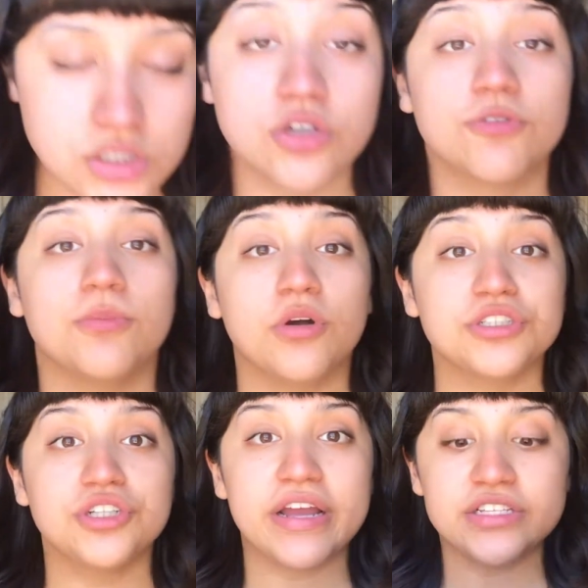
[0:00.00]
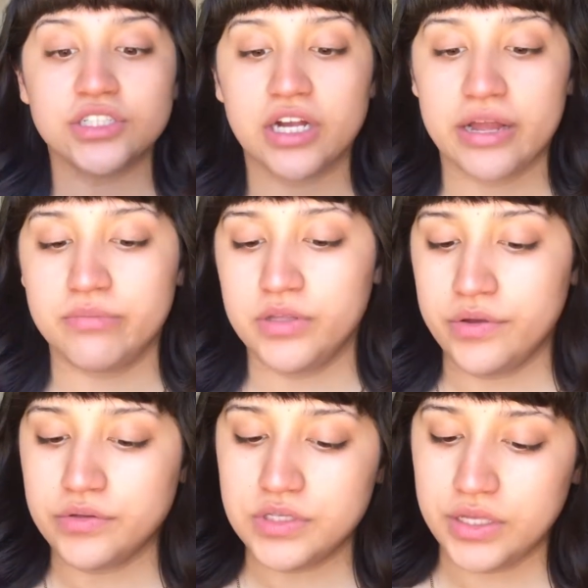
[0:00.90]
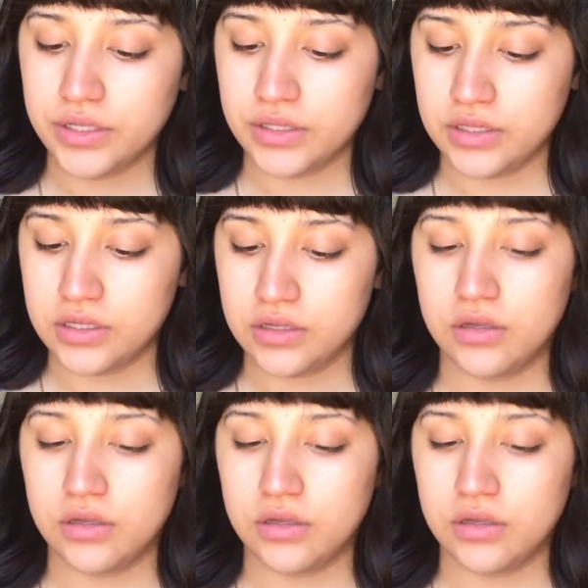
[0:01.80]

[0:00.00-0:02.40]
for moisturizer, I'm using the